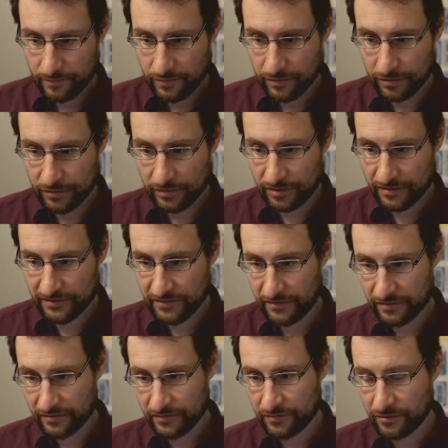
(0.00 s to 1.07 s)
build. Oh, this
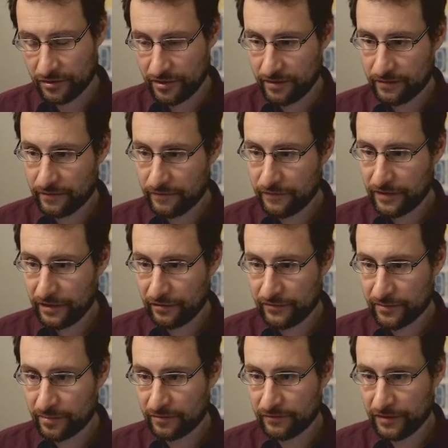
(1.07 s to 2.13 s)
also, okay, failures
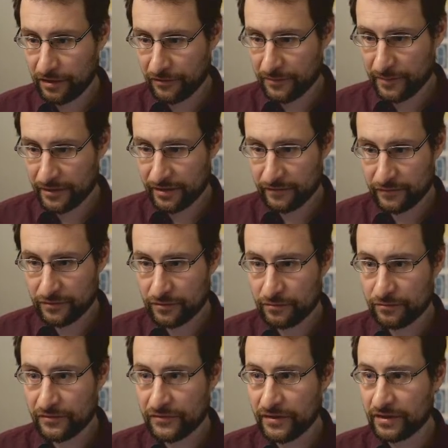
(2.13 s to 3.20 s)
upon failures, but I have to go
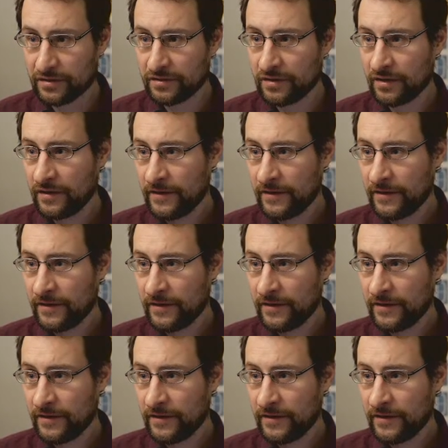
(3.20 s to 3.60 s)
in a second.